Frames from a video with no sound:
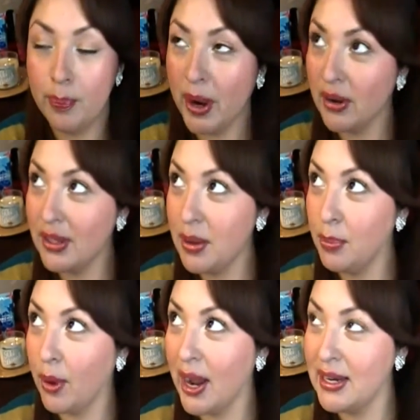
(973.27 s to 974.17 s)

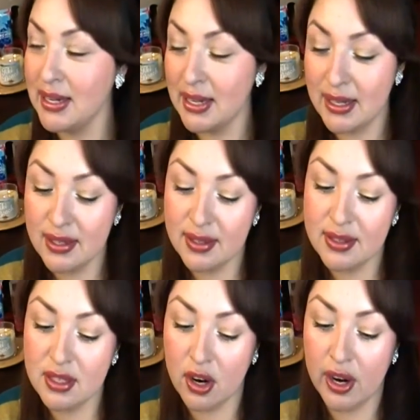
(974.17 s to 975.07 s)
Barely Branded.
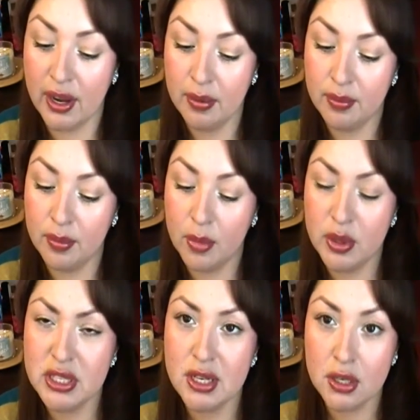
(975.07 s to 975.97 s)
Sorry. I'm
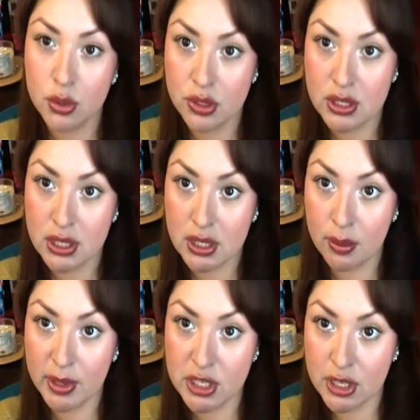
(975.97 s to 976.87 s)
always tongue twisted
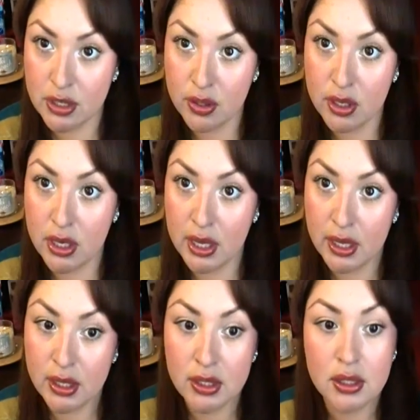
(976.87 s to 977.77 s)
on my channel, aren't I?